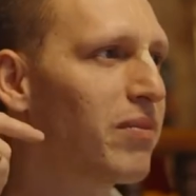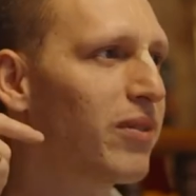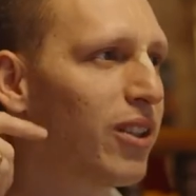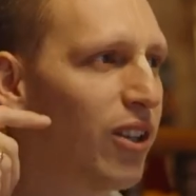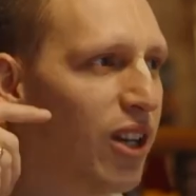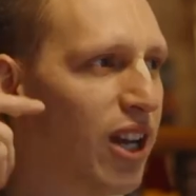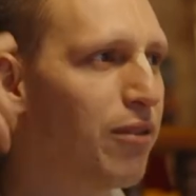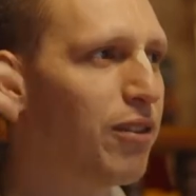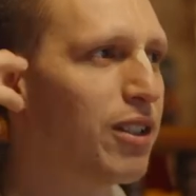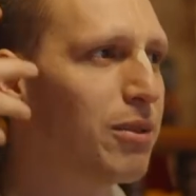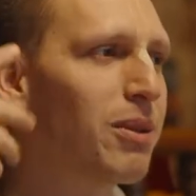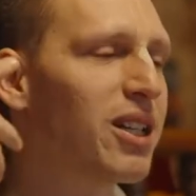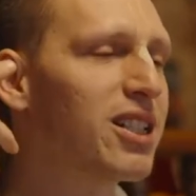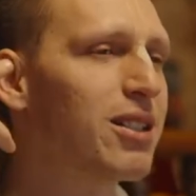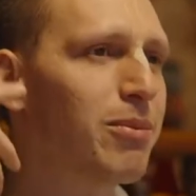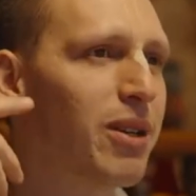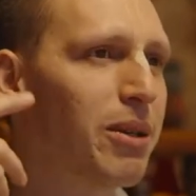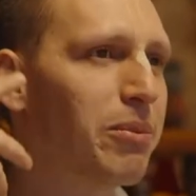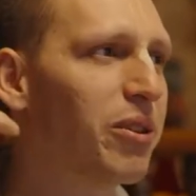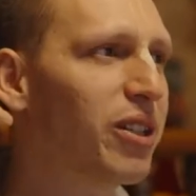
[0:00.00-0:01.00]
You have it
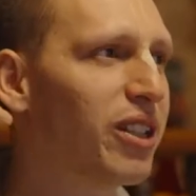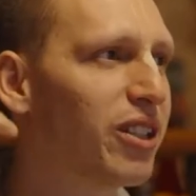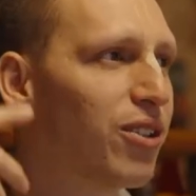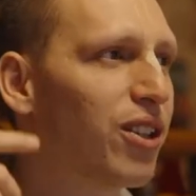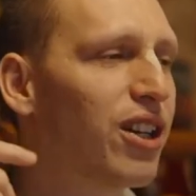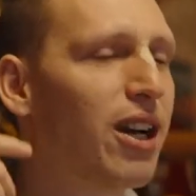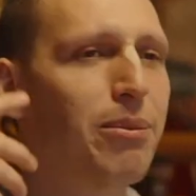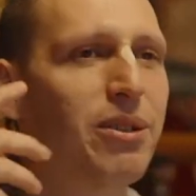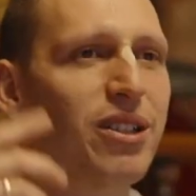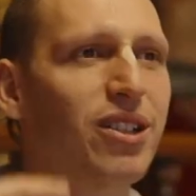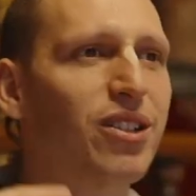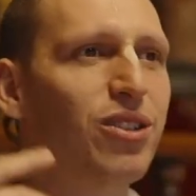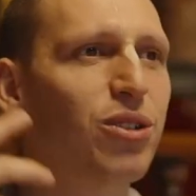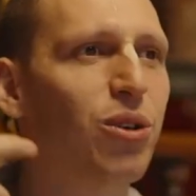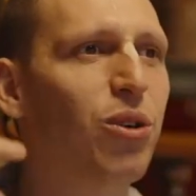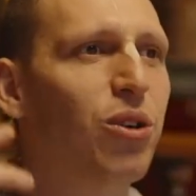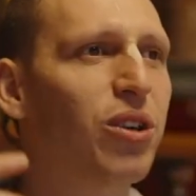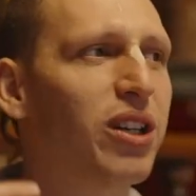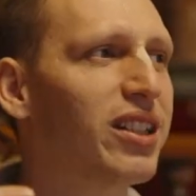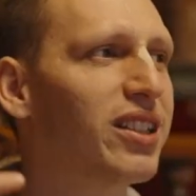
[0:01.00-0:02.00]
muscle memory, you come in the
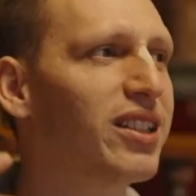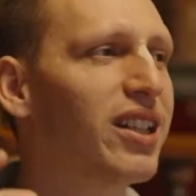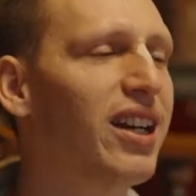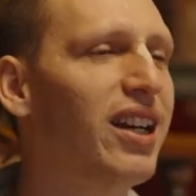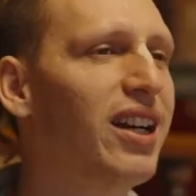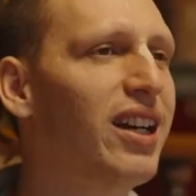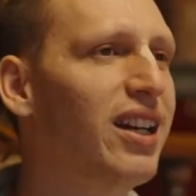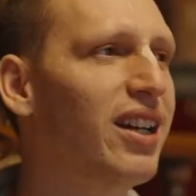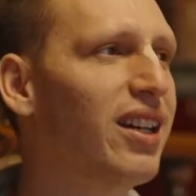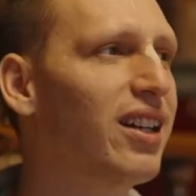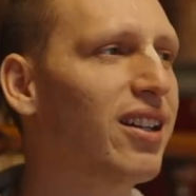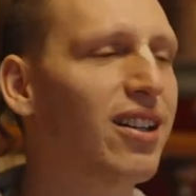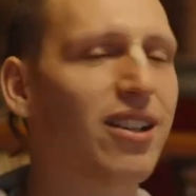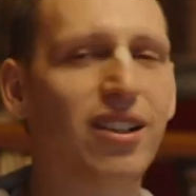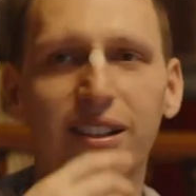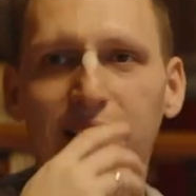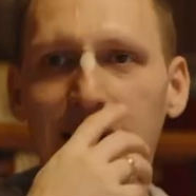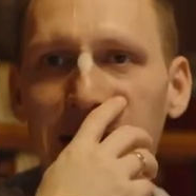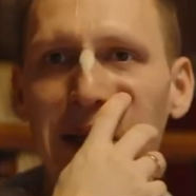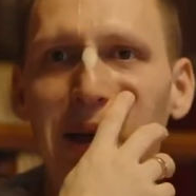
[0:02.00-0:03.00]
door and
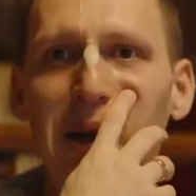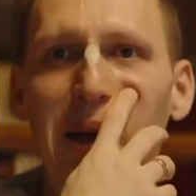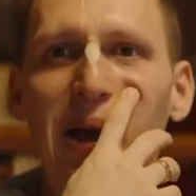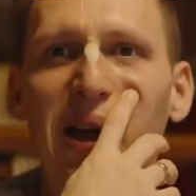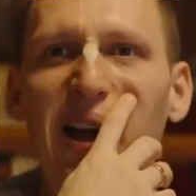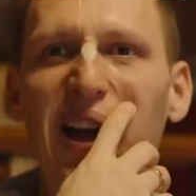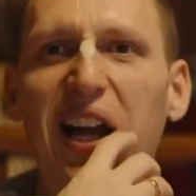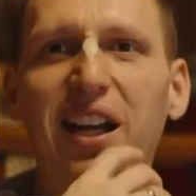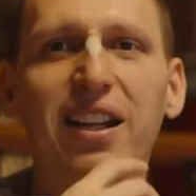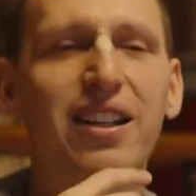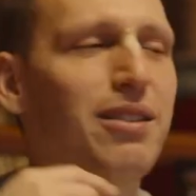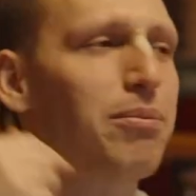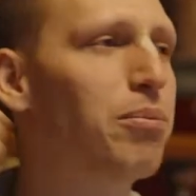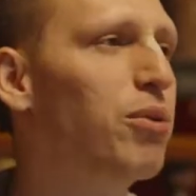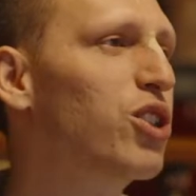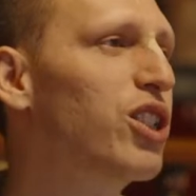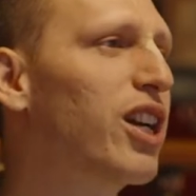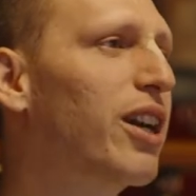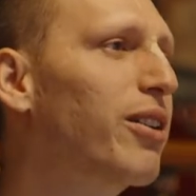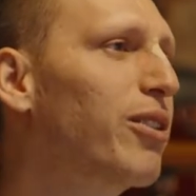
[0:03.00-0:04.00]
like in the
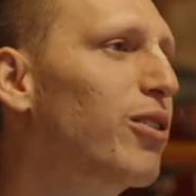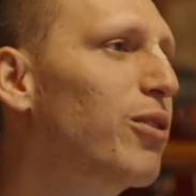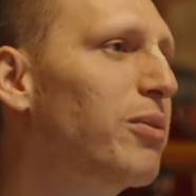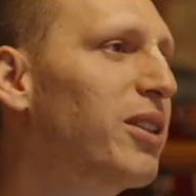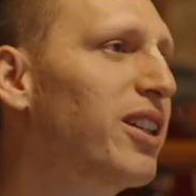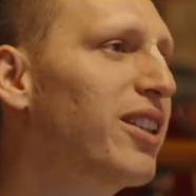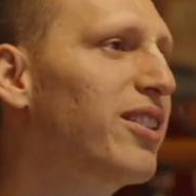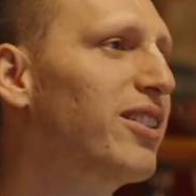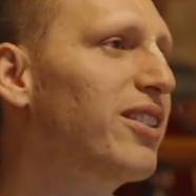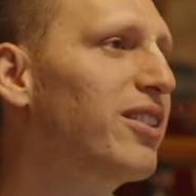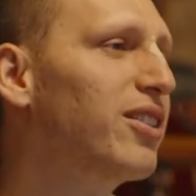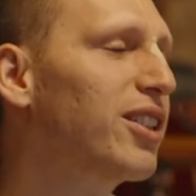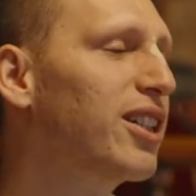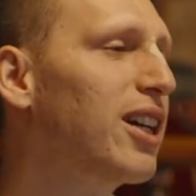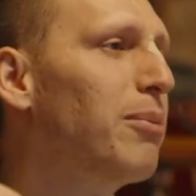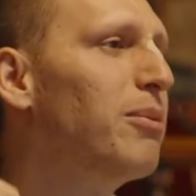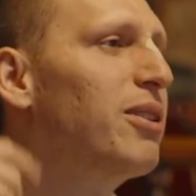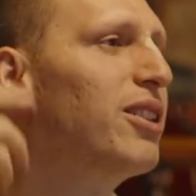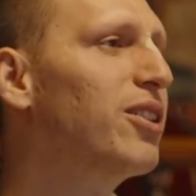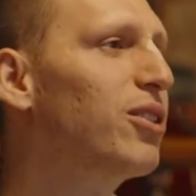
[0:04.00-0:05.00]
pujari room here, you
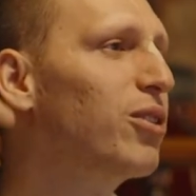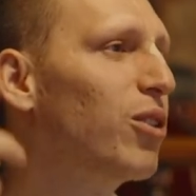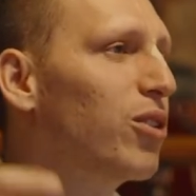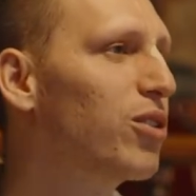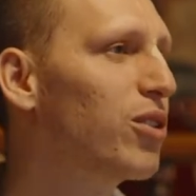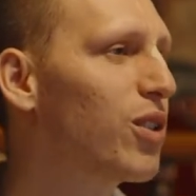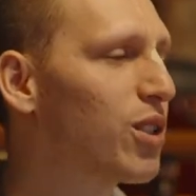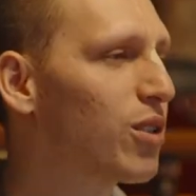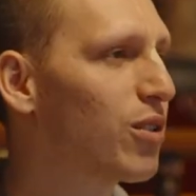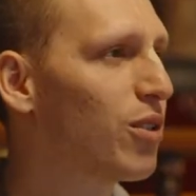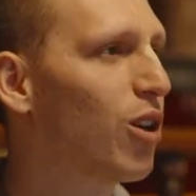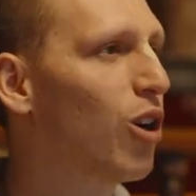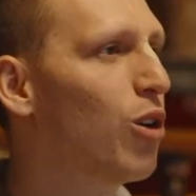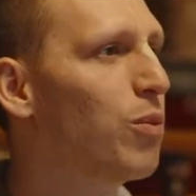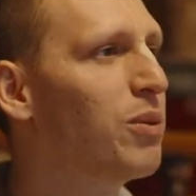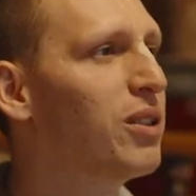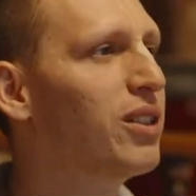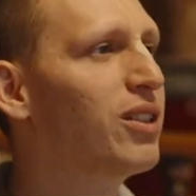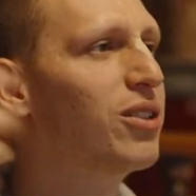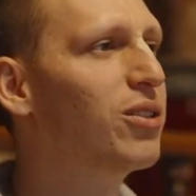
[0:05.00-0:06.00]
come in the door, you
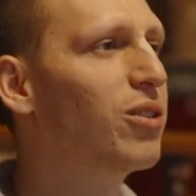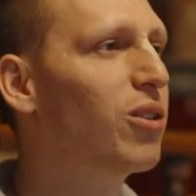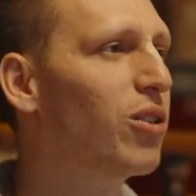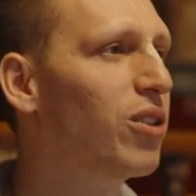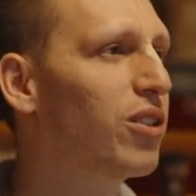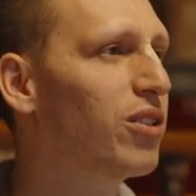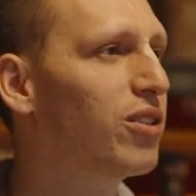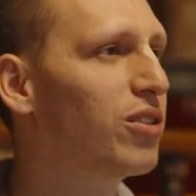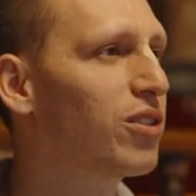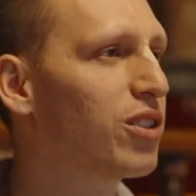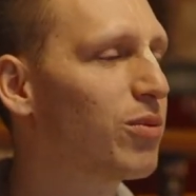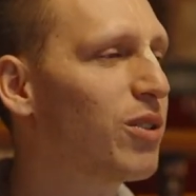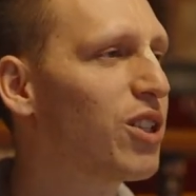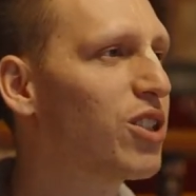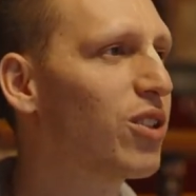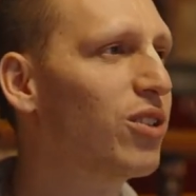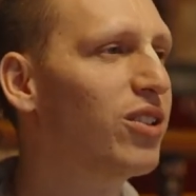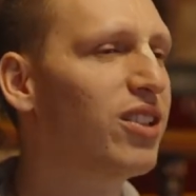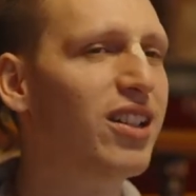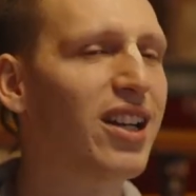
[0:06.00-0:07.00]
open the door, you switch
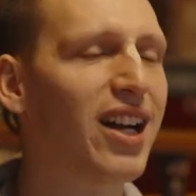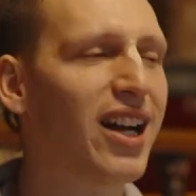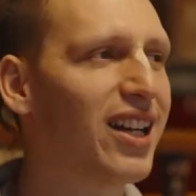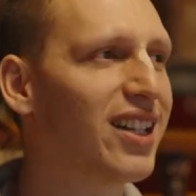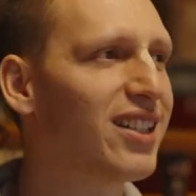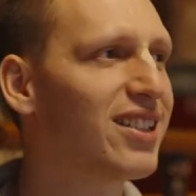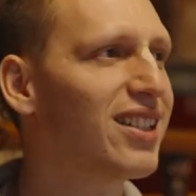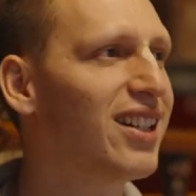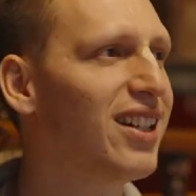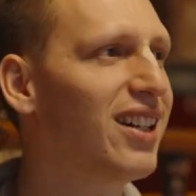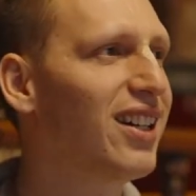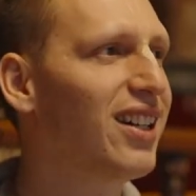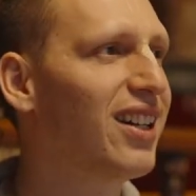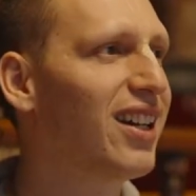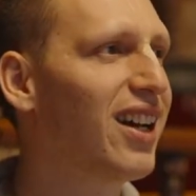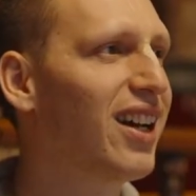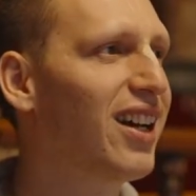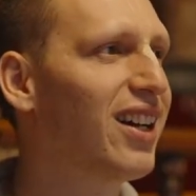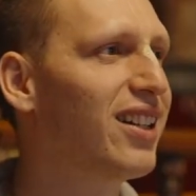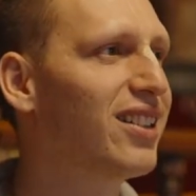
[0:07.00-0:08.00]
on the light,
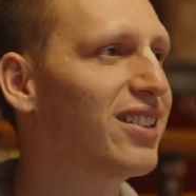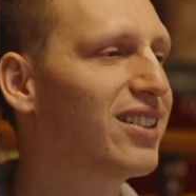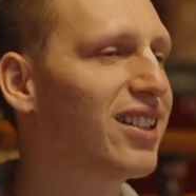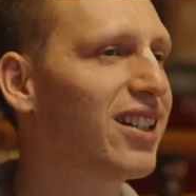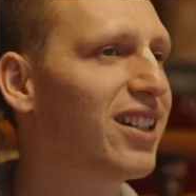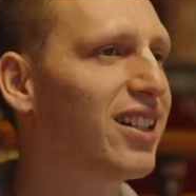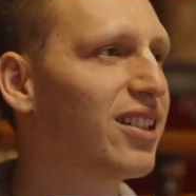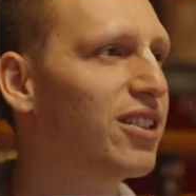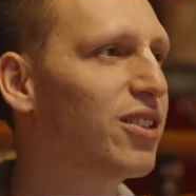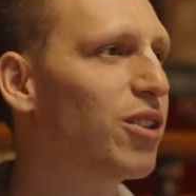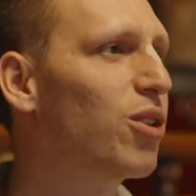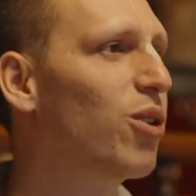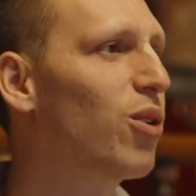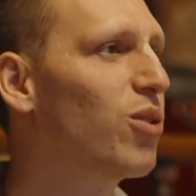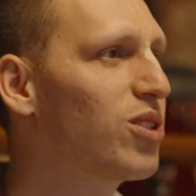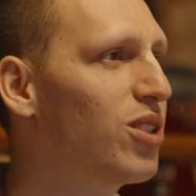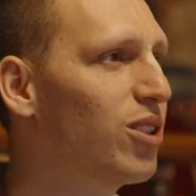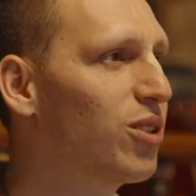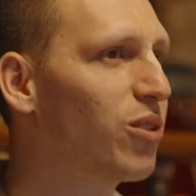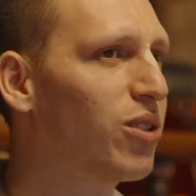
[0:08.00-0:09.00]
and you
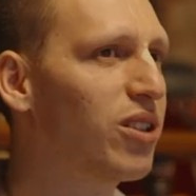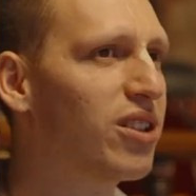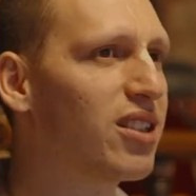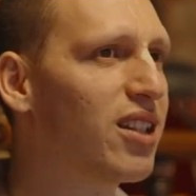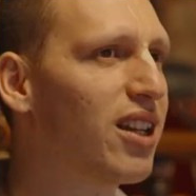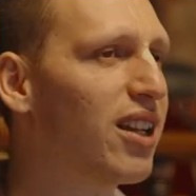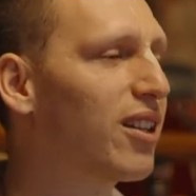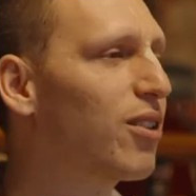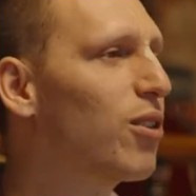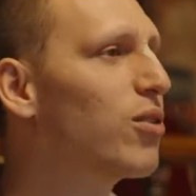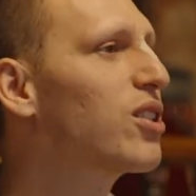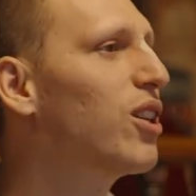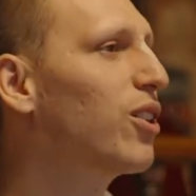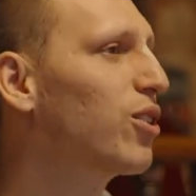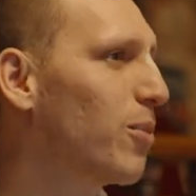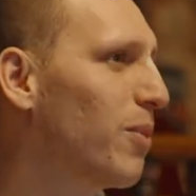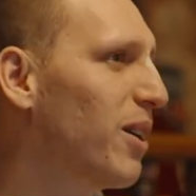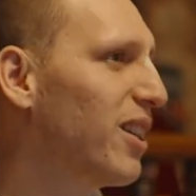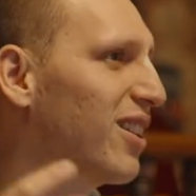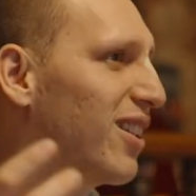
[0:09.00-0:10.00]
close the door. It's like goes
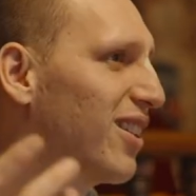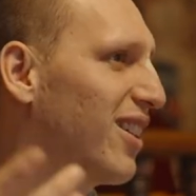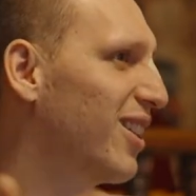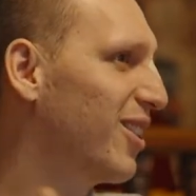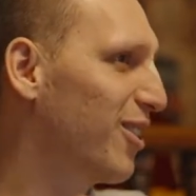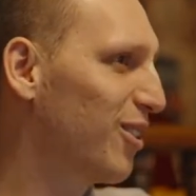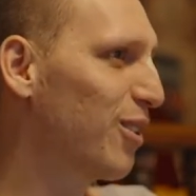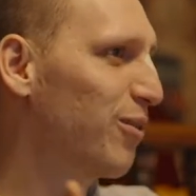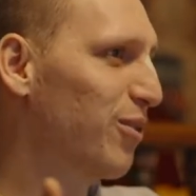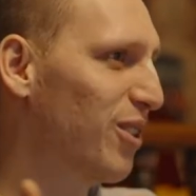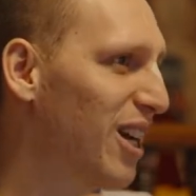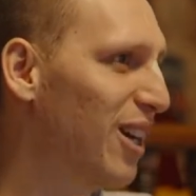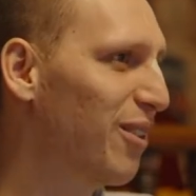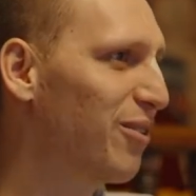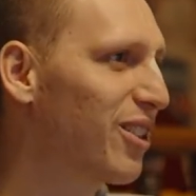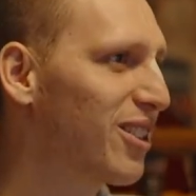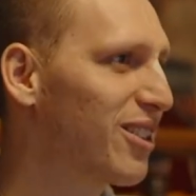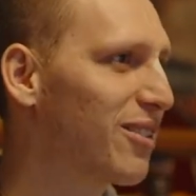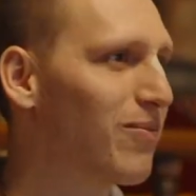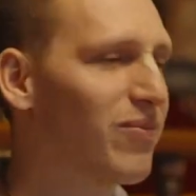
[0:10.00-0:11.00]
automatically. I don't know if you have
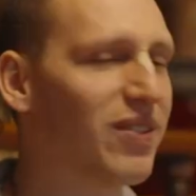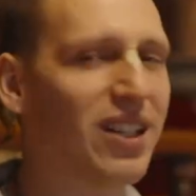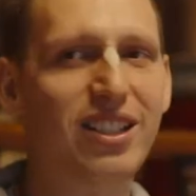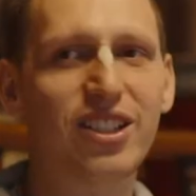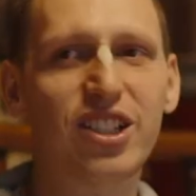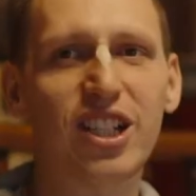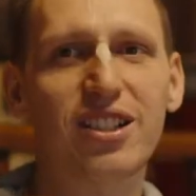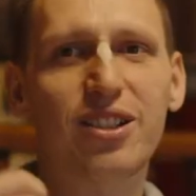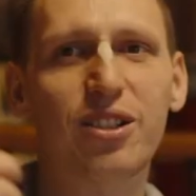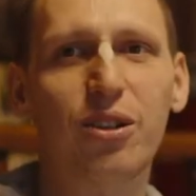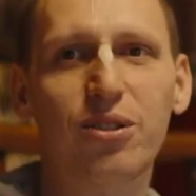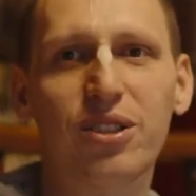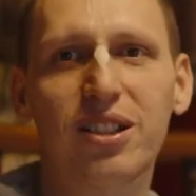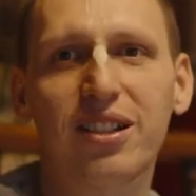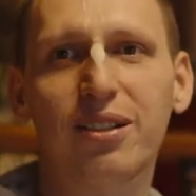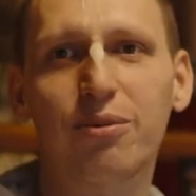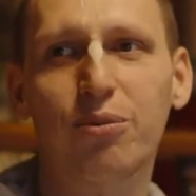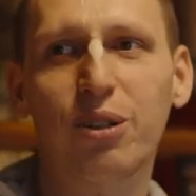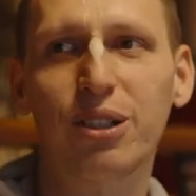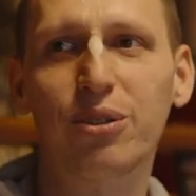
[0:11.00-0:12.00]
this. It just goes
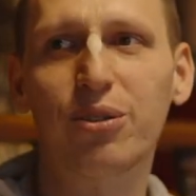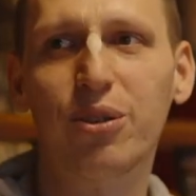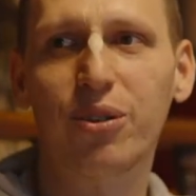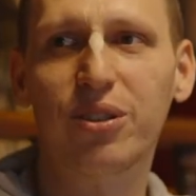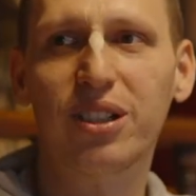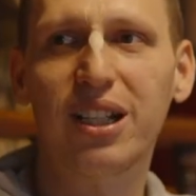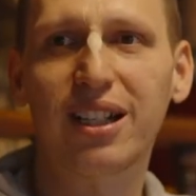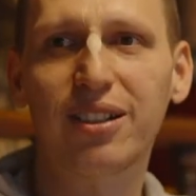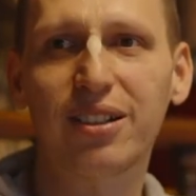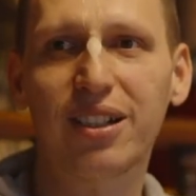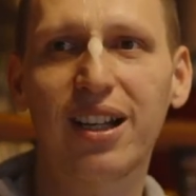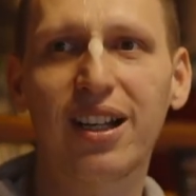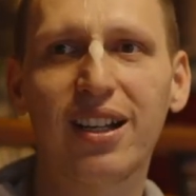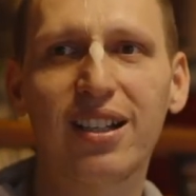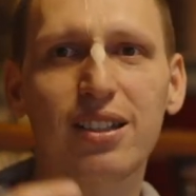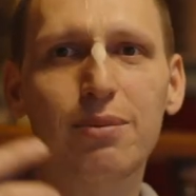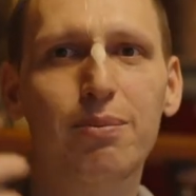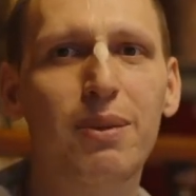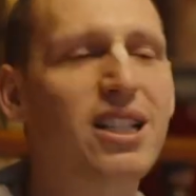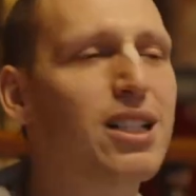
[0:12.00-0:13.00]
in one row, like
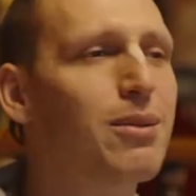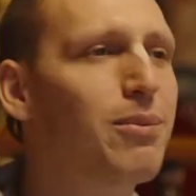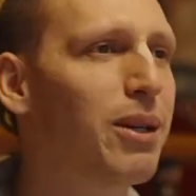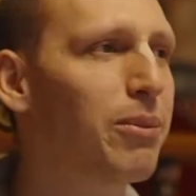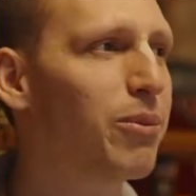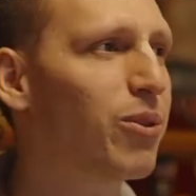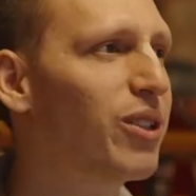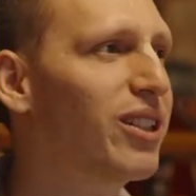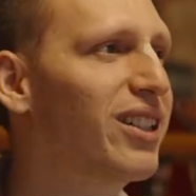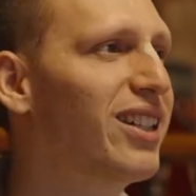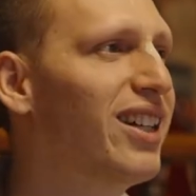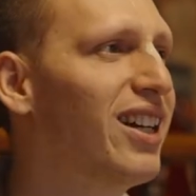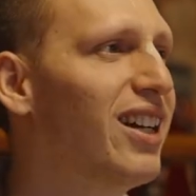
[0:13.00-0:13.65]
it's muscle memory.